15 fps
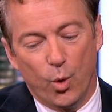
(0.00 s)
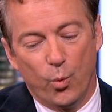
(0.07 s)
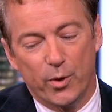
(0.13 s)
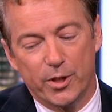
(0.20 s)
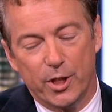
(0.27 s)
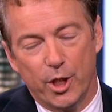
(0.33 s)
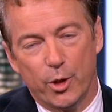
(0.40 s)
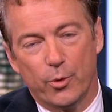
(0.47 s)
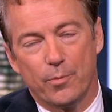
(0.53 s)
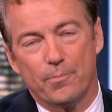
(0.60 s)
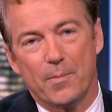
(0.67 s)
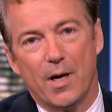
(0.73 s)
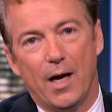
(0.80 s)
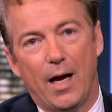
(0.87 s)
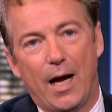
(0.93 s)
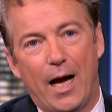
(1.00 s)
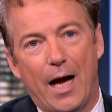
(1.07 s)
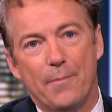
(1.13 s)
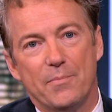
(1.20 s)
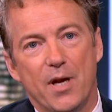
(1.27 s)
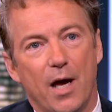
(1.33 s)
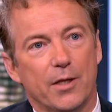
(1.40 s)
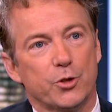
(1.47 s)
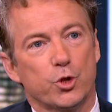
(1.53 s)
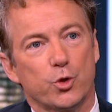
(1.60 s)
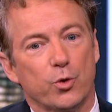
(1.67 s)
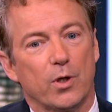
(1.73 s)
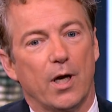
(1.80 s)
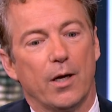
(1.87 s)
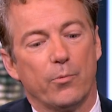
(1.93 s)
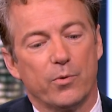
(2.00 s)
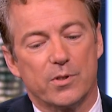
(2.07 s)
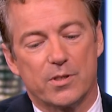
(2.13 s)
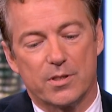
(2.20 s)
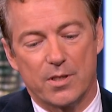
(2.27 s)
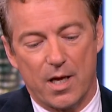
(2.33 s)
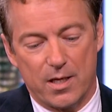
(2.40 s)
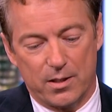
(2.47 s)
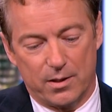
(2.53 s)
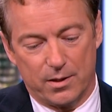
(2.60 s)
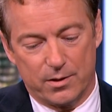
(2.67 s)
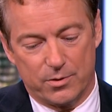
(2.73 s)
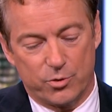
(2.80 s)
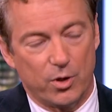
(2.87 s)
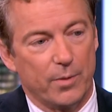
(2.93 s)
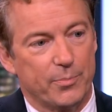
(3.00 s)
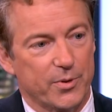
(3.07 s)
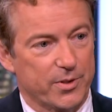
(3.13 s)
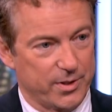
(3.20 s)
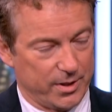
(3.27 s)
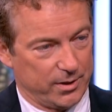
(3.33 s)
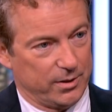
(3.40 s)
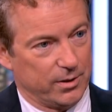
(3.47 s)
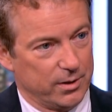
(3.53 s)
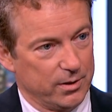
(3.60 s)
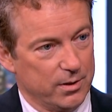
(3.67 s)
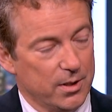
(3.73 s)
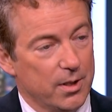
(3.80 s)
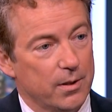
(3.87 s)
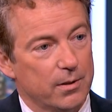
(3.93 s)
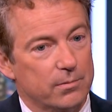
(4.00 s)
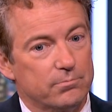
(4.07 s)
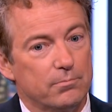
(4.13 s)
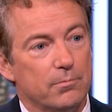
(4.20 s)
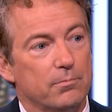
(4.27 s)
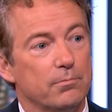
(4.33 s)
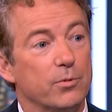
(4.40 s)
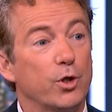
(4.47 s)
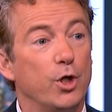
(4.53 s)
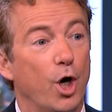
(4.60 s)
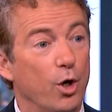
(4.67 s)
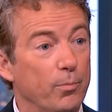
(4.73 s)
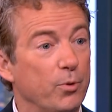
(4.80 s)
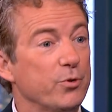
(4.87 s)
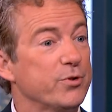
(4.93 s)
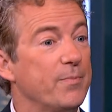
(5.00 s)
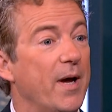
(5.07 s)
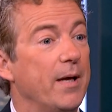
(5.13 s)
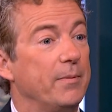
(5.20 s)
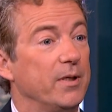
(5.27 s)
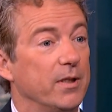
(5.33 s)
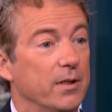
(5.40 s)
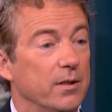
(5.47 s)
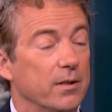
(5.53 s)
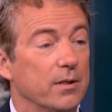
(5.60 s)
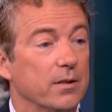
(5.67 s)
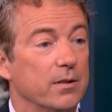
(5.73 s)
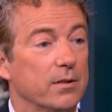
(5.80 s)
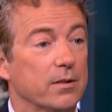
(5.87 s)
you know, I'm not sure I would say that Trump is Hitler. Goebbels. I'm not saying that.